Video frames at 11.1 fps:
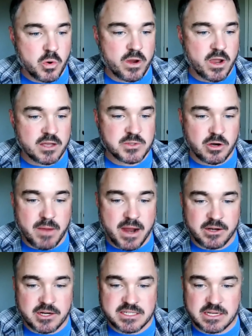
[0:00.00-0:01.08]
We also
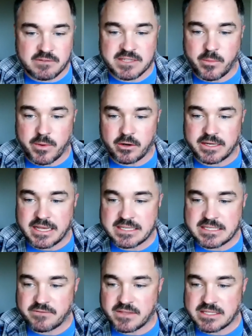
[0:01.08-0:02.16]
remind ourselves that we are
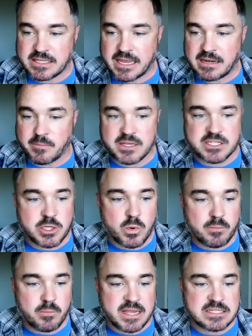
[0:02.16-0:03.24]
guests of this land and must do
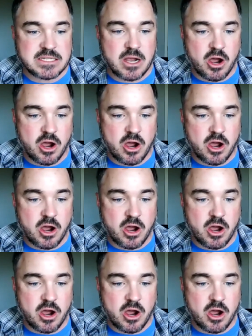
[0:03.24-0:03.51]
our best to